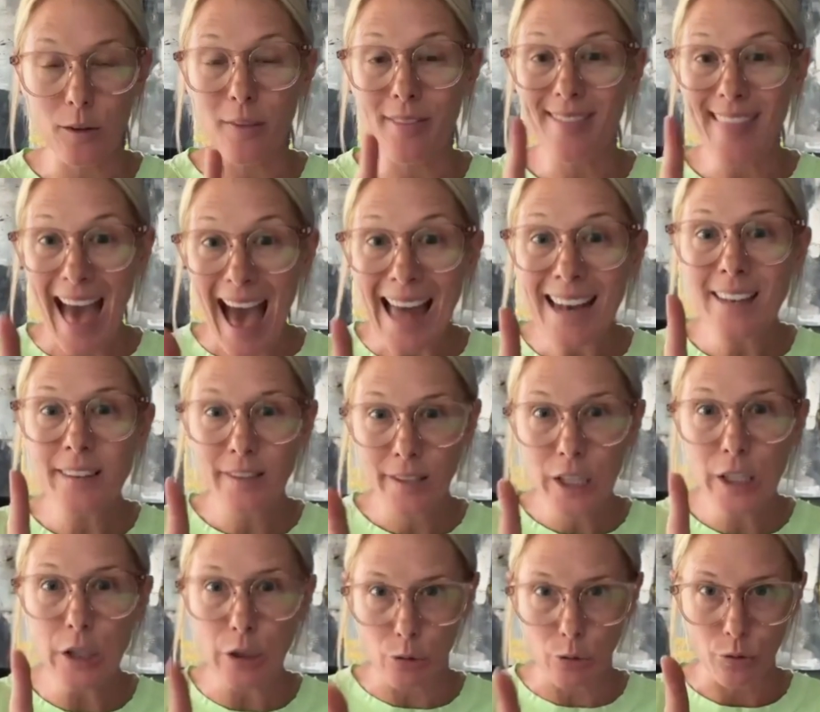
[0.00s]
it. So that
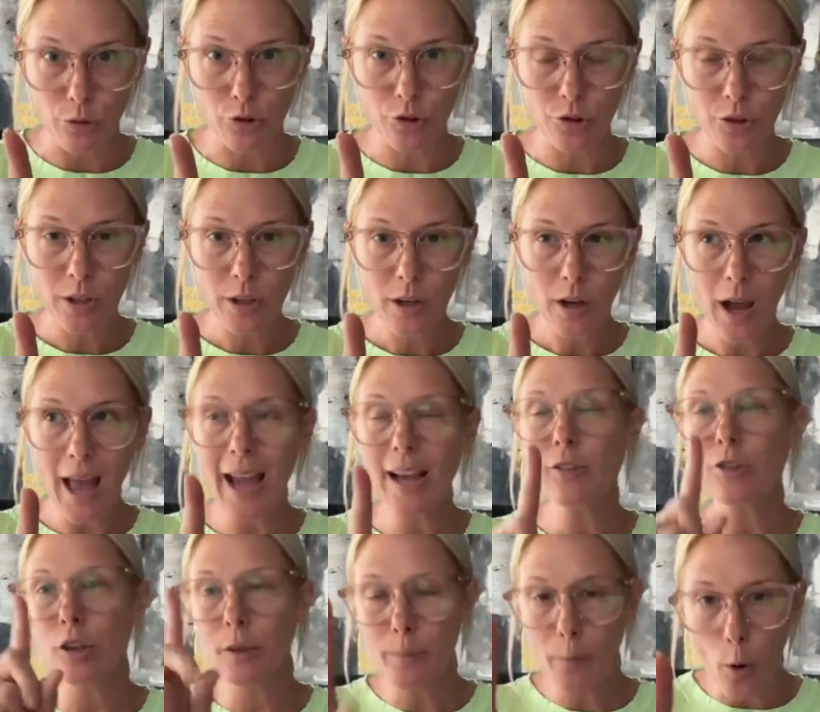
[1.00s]
is huge.
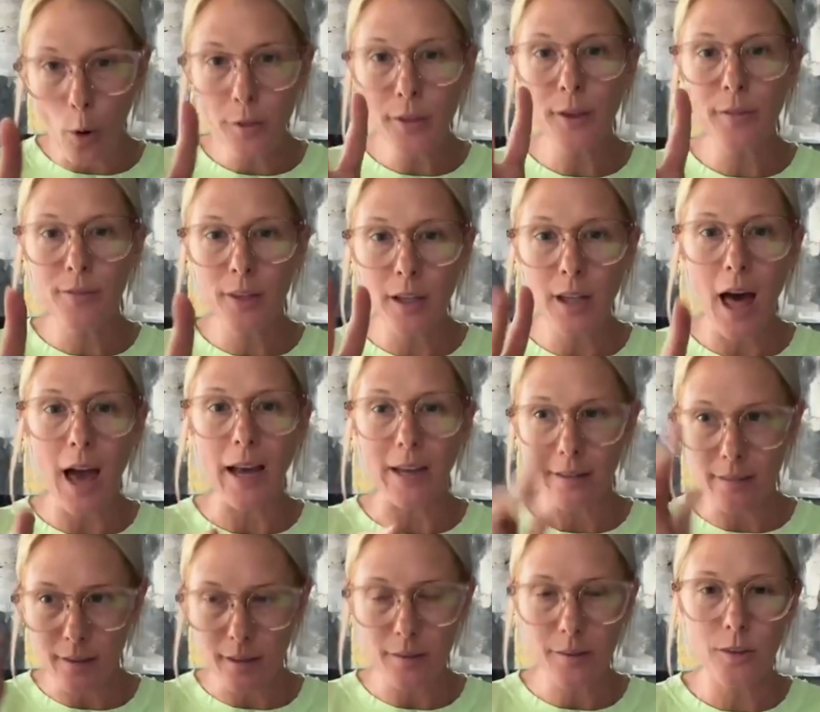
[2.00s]
Actually, both of the
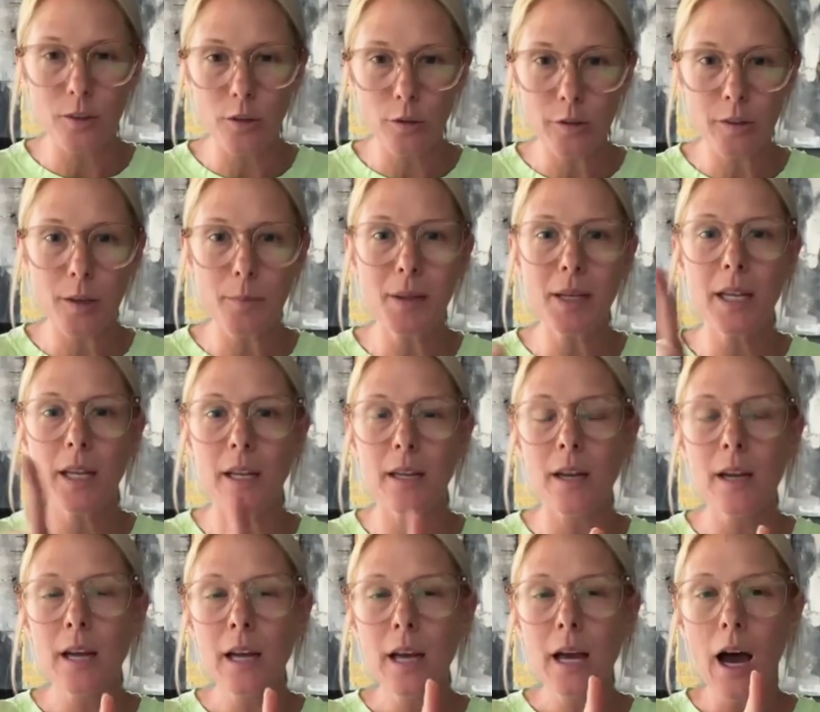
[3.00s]
lines, our new
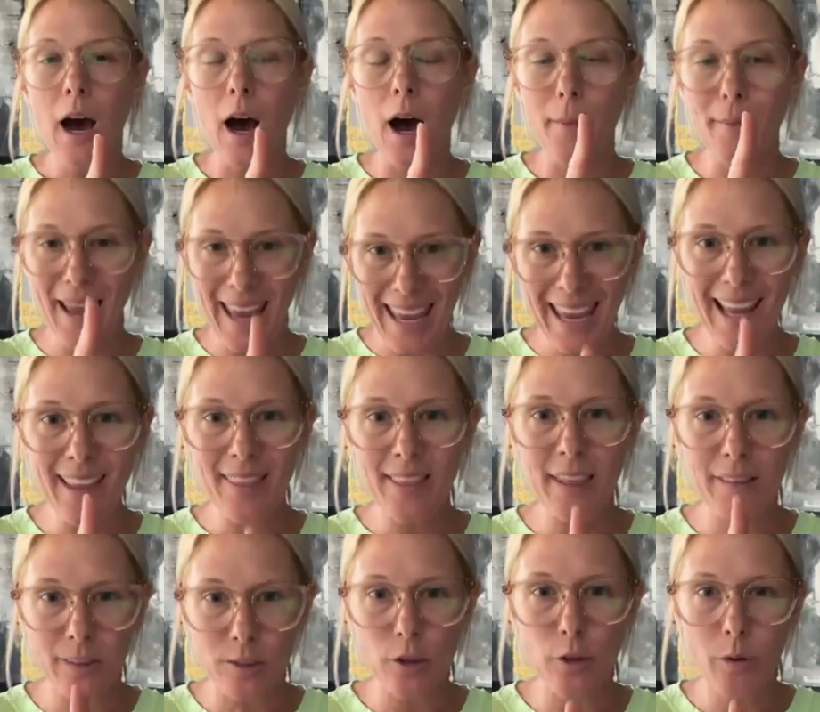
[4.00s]
CBD
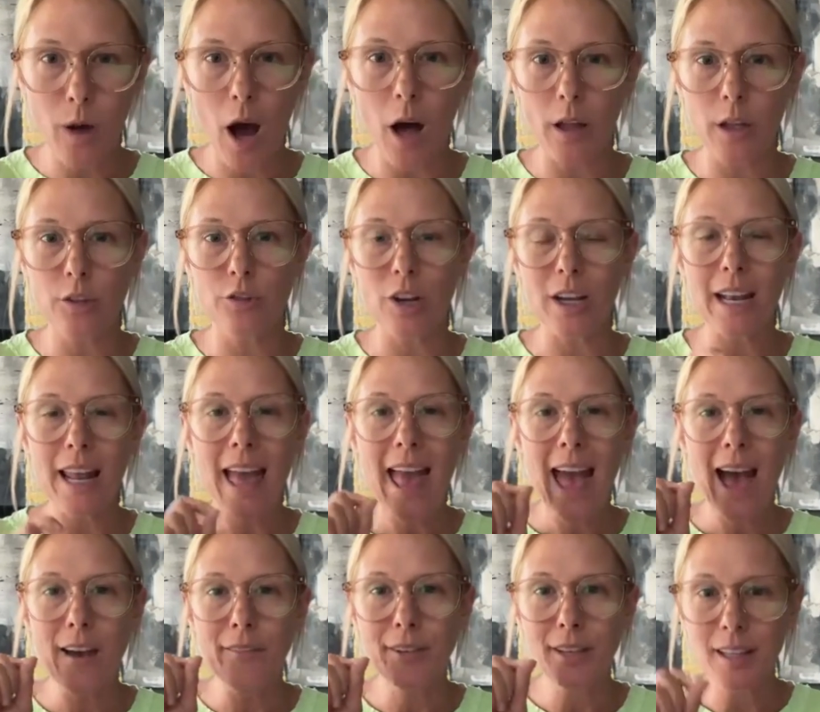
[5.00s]
and this new collagen,
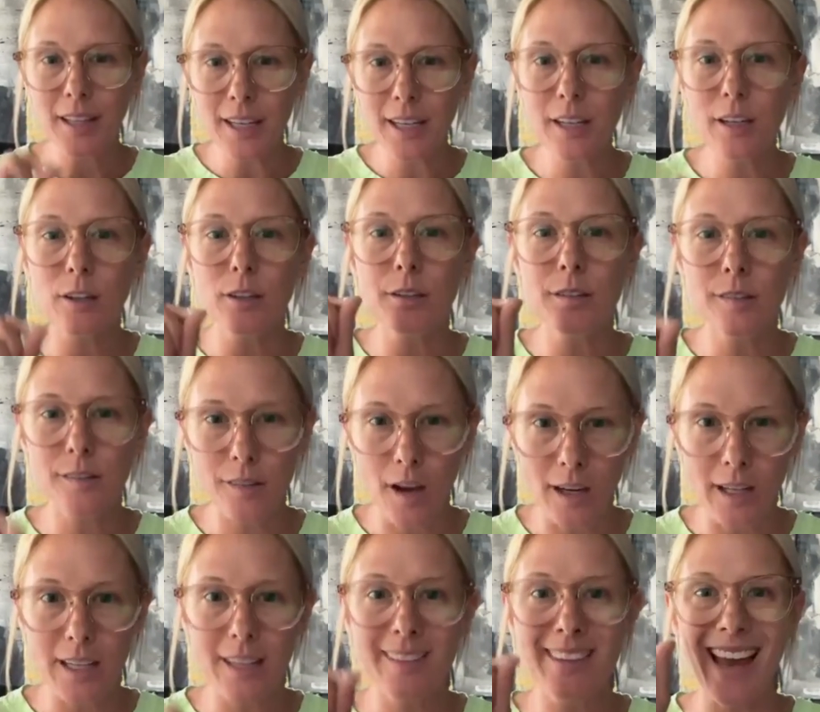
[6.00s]
have clinical
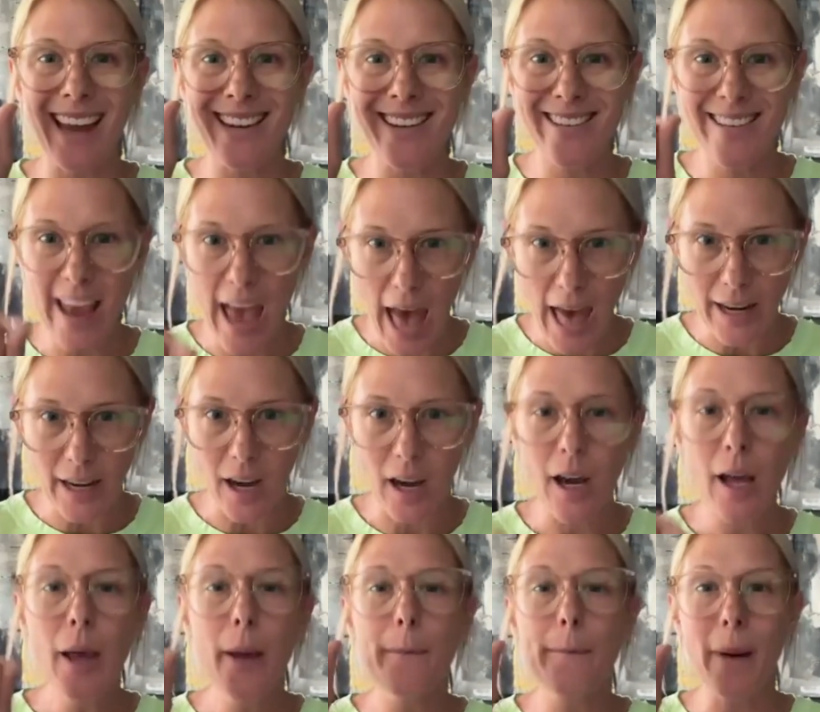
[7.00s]
studies and
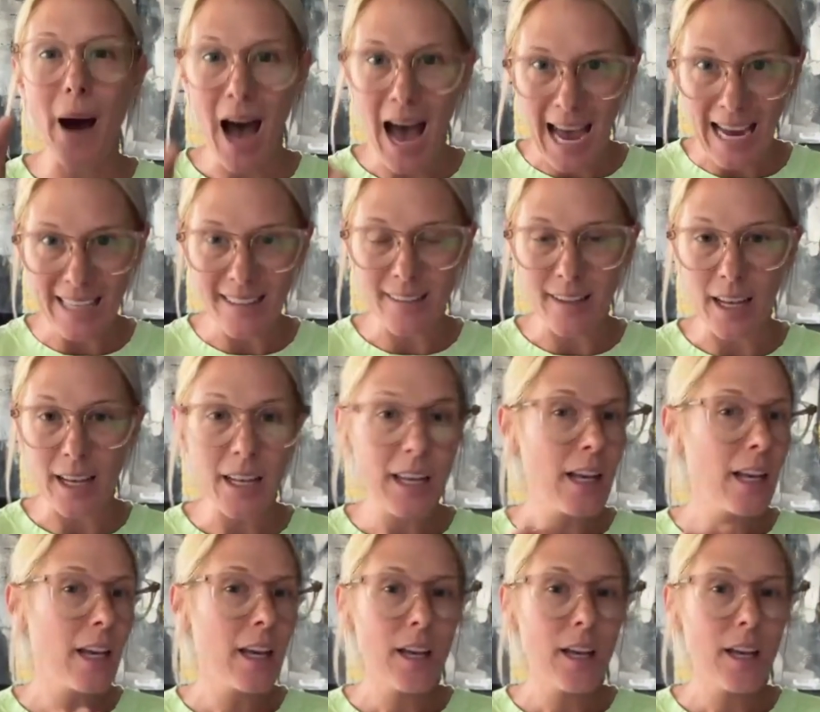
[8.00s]
data behind it.